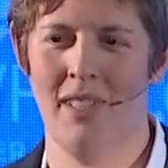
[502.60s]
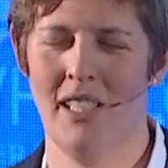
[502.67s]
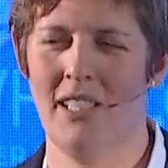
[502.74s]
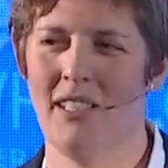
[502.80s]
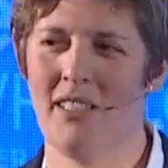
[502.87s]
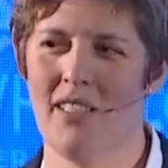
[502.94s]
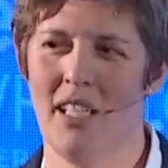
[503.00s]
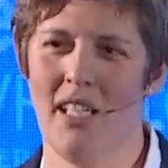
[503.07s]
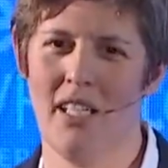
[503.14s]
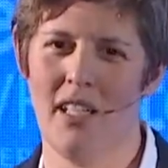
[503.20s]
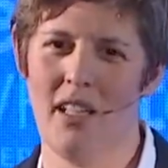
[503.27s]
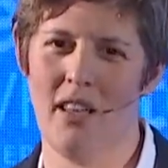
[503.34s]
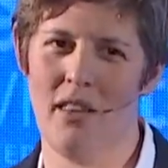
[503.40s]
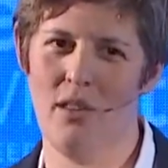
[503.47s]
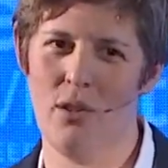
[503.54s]
and
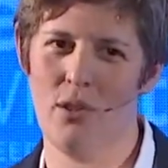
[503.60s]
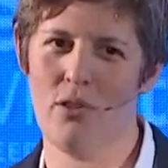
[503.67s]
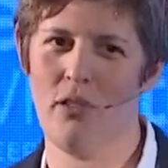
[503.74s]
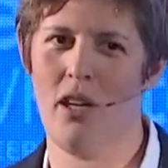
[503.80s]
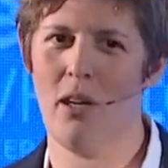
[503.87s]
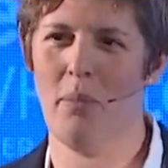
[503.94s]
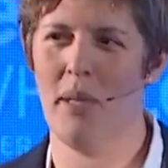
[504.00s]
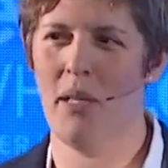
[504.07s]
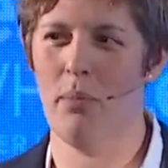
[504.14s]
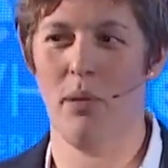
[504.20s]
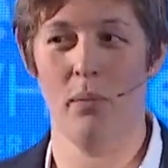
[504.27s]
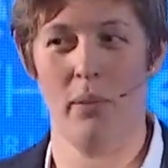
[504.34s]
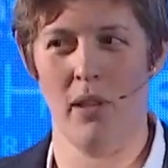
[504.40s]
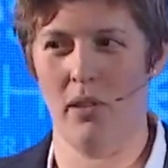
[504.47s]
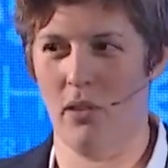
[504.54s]
deciding those are our
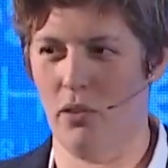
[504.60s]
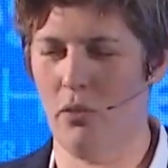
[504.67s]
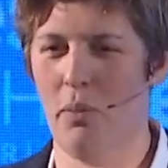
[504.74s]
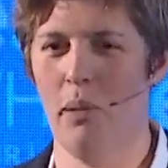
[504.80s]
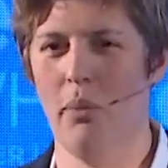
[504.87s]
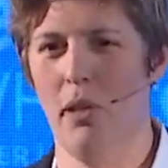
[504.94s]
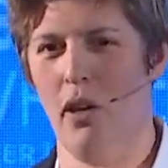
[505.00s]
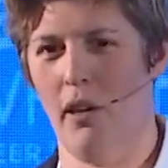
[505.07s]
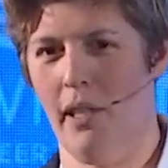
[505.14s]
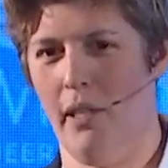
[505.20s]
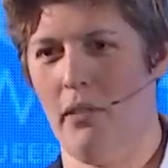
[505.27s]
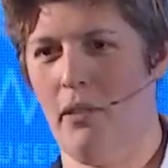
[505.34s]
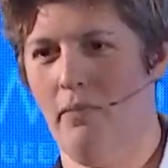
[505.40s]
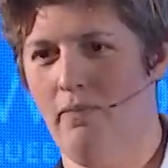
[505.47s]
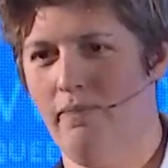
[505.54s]
people, but those people
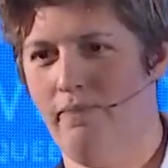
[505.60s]
aren't.